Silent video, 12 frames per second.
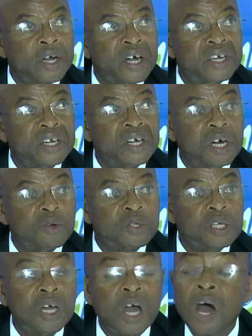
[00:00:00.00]
and the girls,
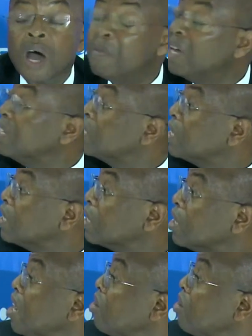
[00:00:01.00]
they are amazing. They are